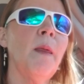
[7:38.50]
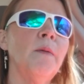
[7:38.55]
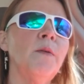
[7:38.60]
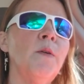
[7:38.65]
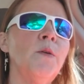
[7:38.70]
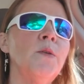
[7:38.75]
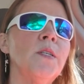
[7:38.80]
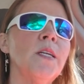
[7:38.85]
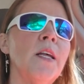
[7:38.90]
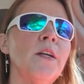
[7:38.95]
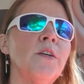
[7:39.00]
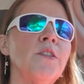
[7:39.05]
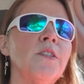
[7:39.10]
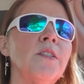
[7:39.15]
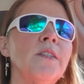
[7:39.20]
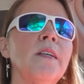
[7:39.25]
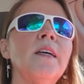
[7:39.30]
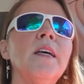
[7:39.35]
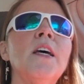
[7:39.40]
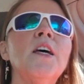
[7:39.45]

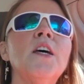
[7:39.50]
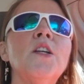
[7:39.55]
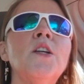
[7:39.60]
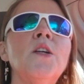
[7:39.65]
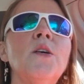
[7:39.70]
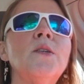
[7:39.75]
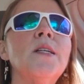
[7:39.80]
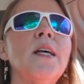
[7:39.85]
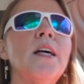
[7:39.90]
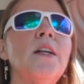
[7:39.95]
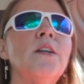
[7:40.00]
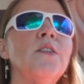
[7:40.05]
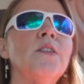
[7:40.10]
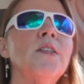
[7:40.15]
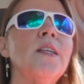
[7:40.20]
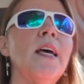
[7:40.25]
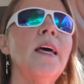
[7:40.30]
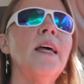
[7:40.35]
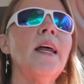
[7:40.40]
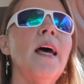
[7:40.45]
newsletters. Newsletters,
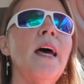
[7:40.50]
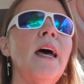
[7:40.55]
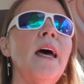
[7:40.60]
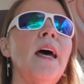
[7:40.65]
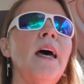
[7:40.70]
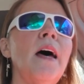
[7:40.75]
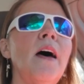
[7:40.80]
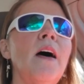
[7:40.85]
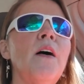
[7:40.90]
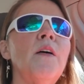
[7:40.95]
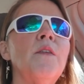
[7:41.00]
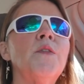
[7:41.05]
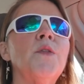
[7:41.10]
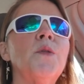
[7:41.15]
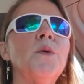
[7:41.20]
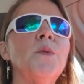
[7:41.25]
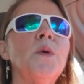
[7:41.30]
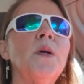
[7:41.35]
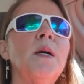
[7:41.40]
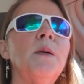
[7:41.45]
and I have
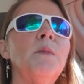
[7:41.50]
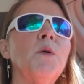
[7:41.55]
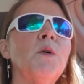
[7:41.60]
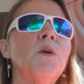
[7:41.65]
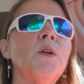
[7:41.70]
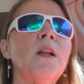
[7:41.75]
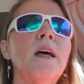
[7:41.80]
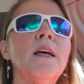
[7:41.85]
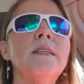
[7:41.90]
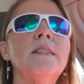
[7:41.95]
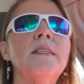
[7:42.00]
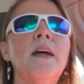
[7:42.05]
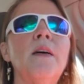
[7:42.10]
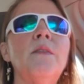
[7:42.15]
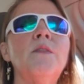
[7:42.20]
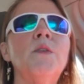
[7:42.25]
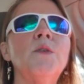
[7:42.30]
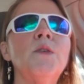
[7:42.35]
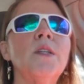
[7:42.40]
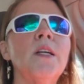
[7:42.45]
three more clients that
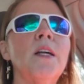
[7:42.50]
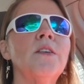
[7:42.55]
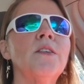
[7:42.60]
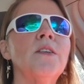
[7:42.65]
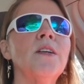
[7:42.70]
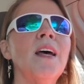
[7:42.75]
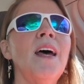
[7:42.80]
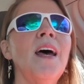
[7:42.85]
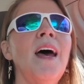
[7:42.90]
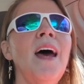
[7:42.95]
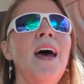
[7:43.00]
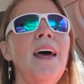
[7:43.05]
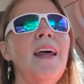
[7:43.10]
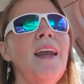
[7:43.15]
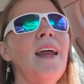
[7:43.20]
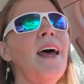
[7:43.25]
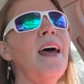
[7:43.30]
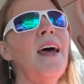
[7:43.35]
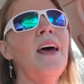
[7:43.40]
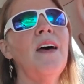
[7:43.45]
have newsletters.
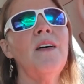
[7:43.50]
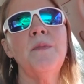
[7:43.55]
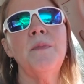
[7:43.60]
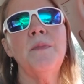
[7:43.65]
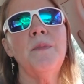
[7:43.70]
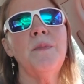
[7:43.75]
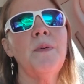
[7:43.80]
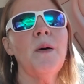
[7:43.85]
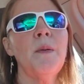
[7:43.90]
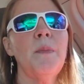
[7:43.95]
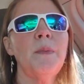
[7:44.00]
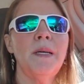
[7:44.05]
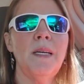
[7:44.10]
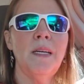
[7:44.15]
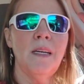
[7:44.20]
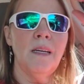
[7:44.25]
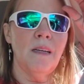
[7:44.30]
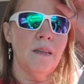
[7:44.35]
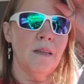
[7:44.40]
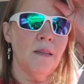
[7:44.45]
And I have probably
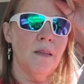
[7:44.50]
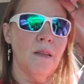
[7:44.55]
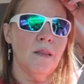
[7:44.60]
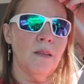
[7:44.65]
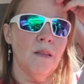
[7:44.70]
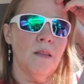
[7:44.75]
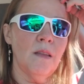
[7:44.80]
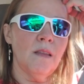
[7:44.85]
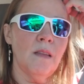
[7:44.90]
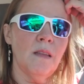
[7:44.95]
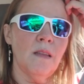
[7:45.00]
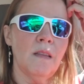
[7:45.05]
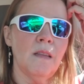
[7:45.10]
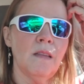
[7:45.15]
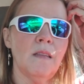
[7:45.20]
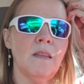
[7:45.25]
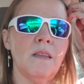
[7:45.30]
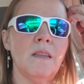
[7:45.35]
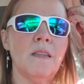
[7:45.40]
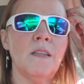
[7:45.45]

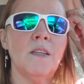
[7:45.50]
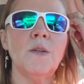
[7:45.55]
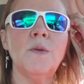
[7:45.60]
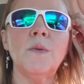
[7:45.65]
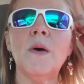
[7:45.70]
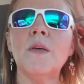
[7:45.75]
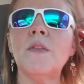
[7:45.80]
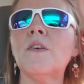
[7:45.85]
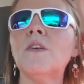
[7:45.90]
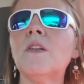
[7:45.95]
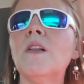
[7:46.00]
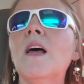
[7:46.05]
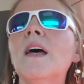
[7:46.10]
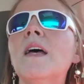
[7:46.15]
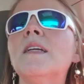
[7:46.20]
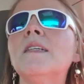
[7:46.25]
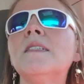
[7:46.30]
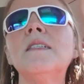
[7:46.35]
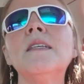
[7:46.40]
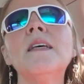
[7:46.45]
two other
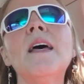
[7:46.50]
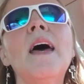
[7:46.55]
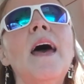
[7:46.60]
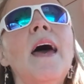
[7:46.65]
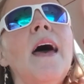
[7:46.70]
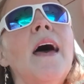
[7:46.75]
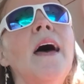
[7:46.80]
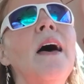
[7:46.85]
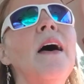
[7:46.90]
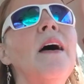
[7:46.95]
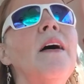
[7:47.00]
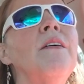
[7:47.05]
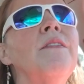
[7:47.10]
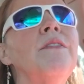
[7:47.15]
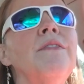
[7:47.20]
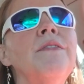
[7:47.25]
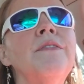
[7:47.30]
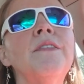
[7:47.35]
clients that have